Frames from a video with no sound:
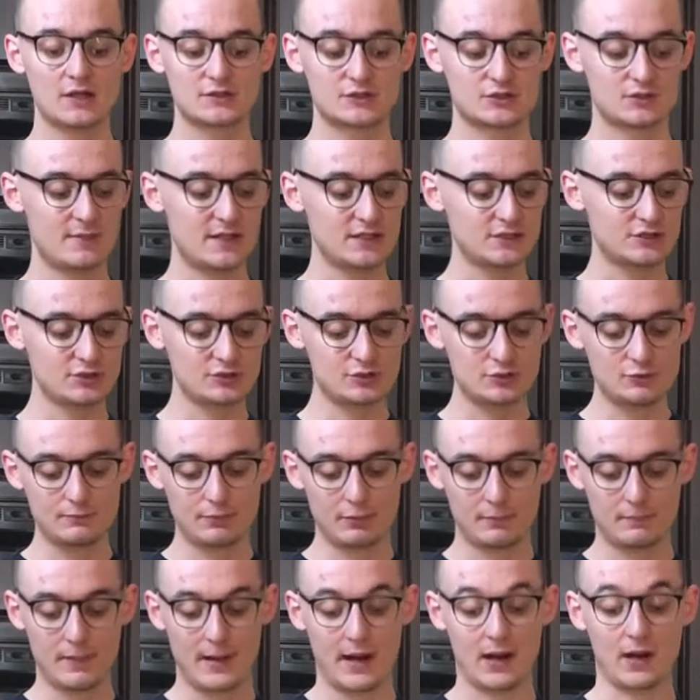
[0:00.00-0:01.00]
So make sure to
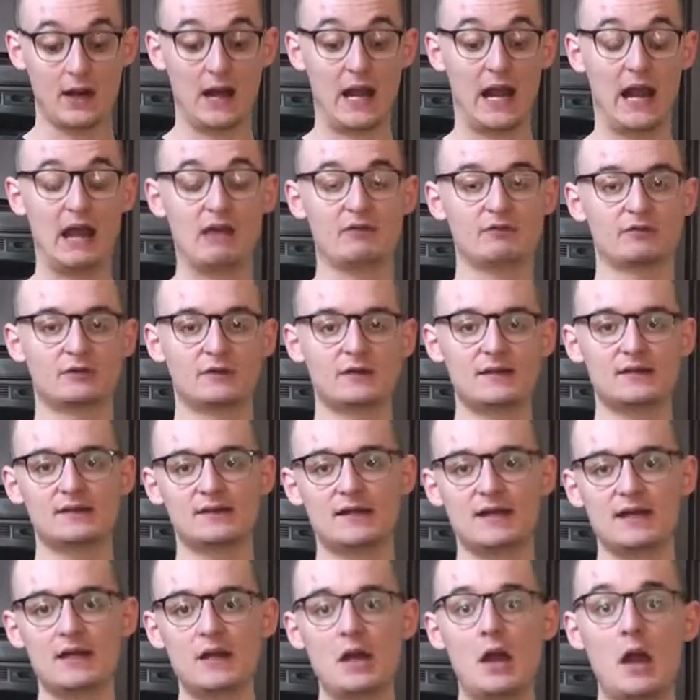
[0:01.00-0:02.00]
prepare
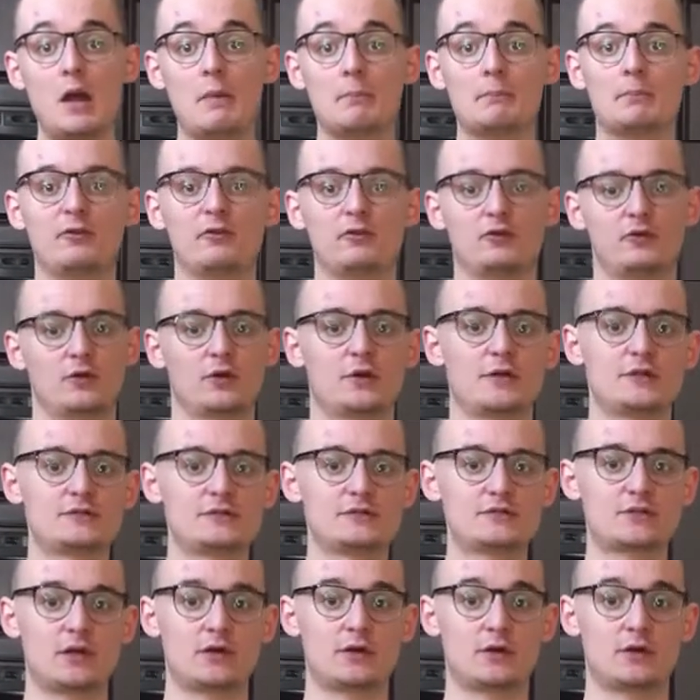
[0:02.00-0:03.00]
everything before you
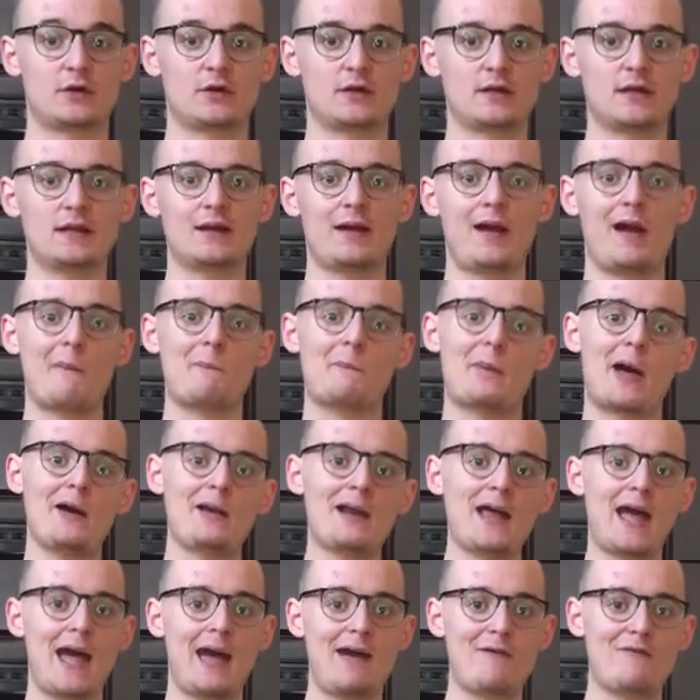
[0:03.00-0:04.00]
start cooking
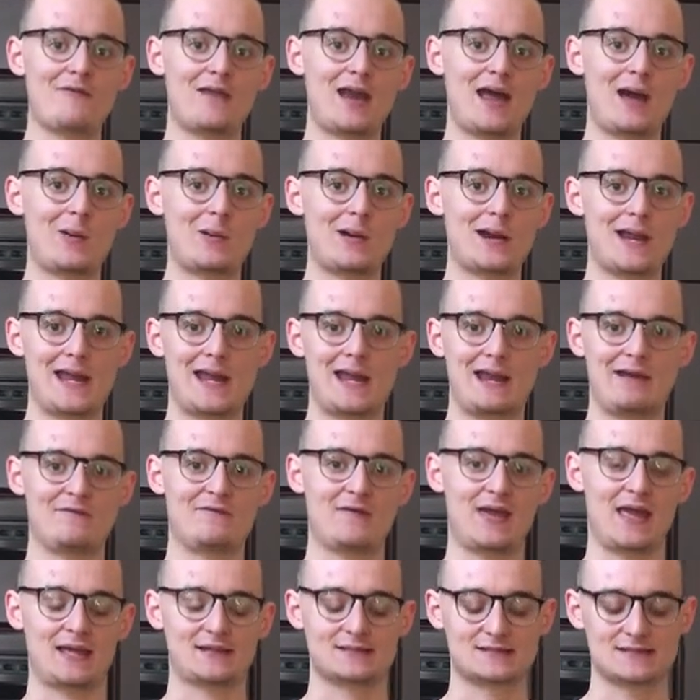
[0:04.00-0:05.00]
about half an hour in
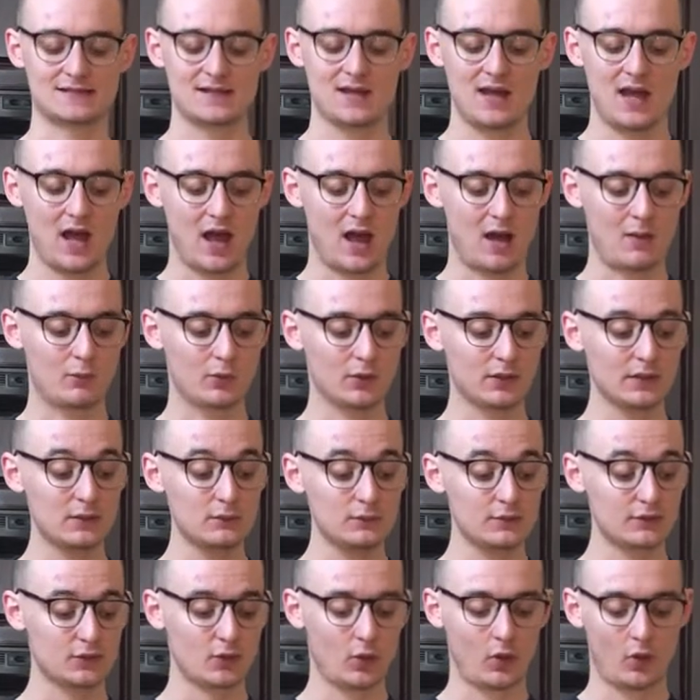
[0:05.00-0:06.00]
advance. Working
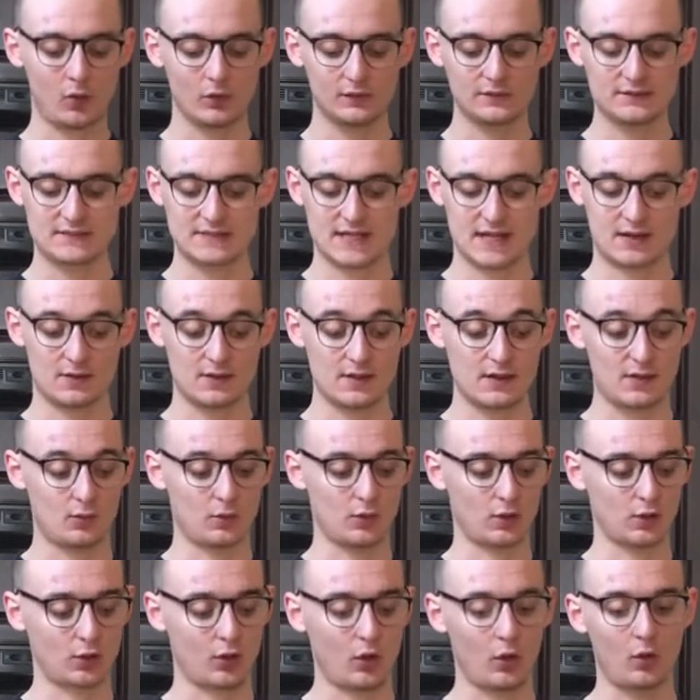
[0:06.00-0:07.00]
with cold dairy
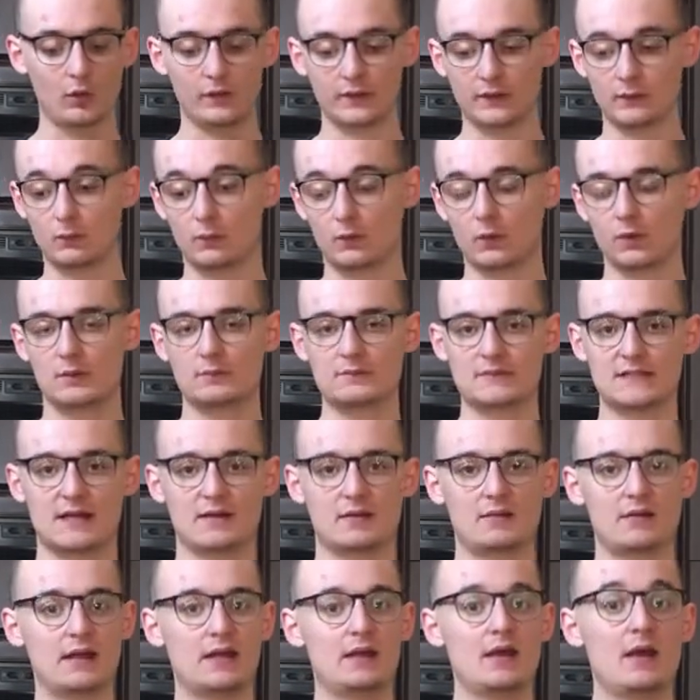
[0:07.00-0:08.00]
or cold and warm
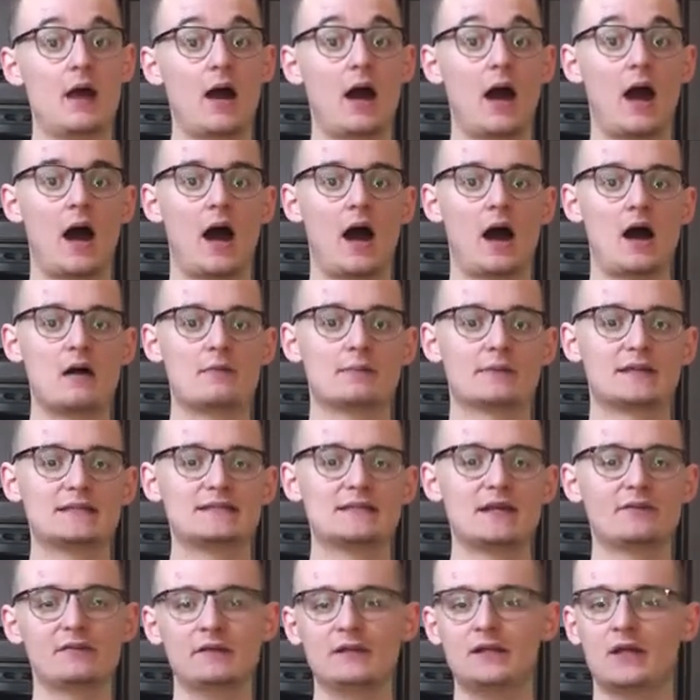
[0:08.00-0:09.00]
dairy can
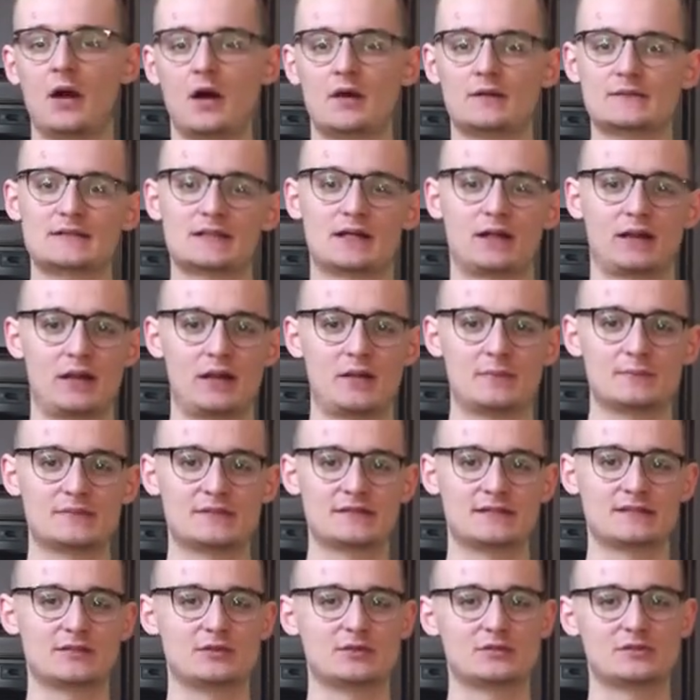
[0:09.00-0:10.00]
definitely cause
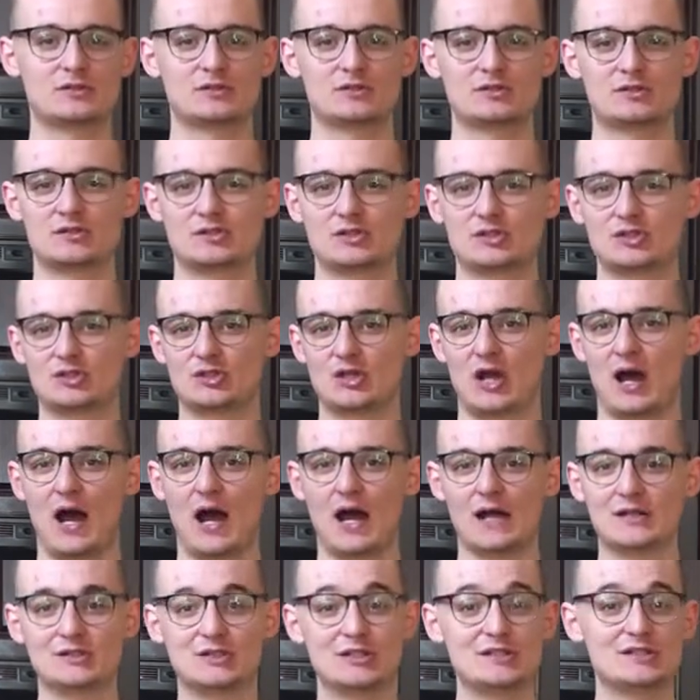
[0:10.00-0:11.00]
clumps in your
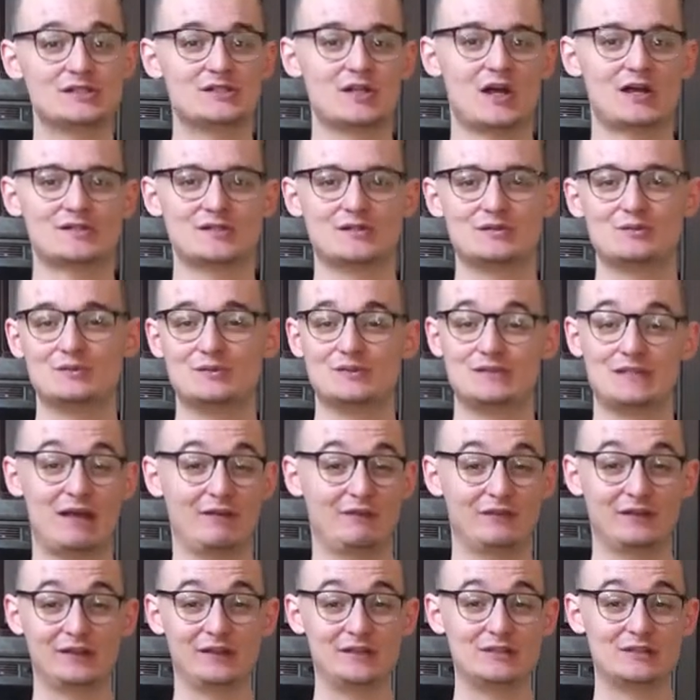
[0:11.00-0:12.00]
cheese sauce, and you
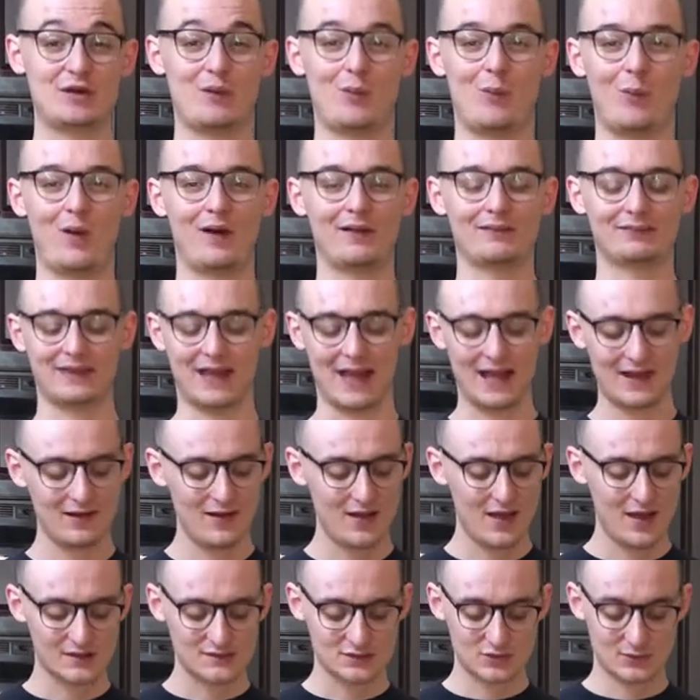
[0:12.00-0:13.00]
definitely don't want that.
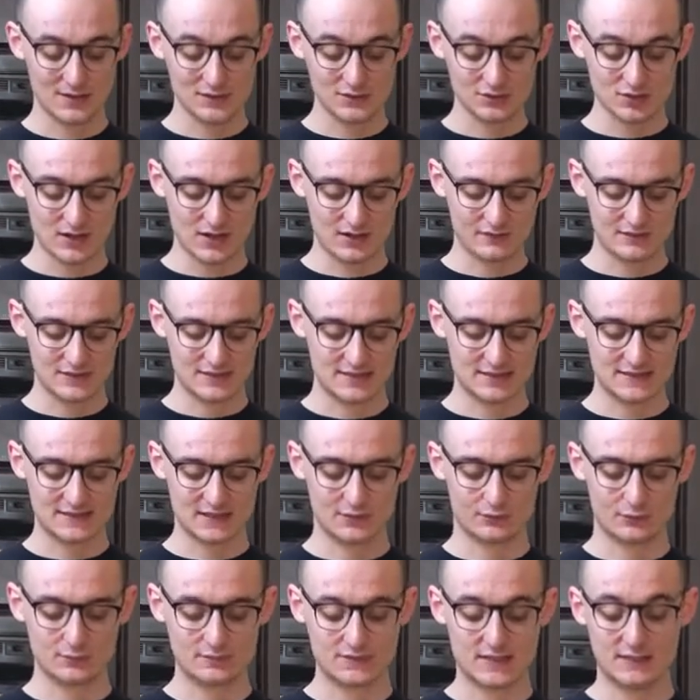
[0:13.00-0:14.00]
So make sure everything is
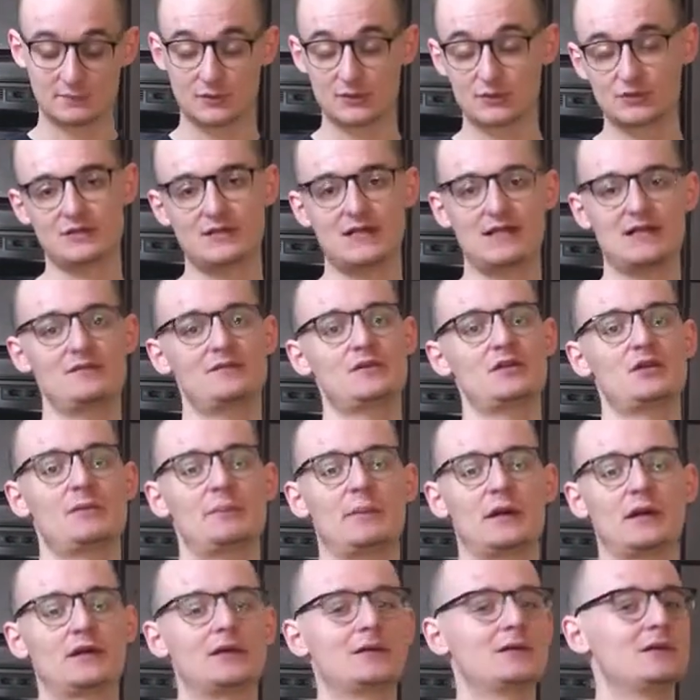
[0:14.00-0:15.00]
at room temperature, even your
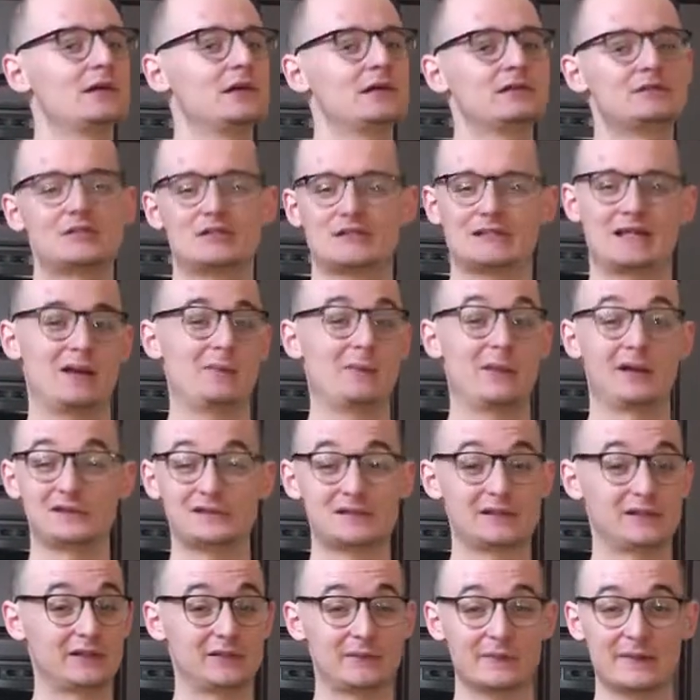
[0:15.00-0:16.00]
butter, just gonna
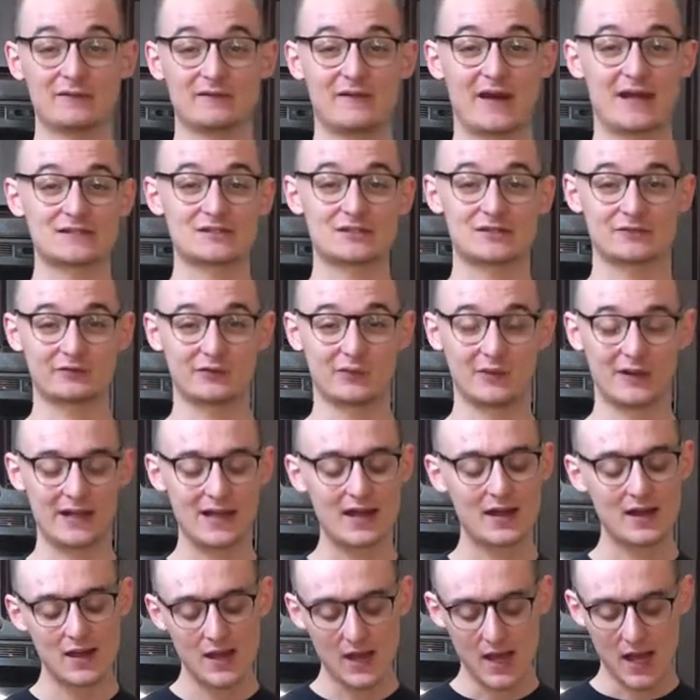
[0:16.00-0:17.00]
melt a little bit faster for you.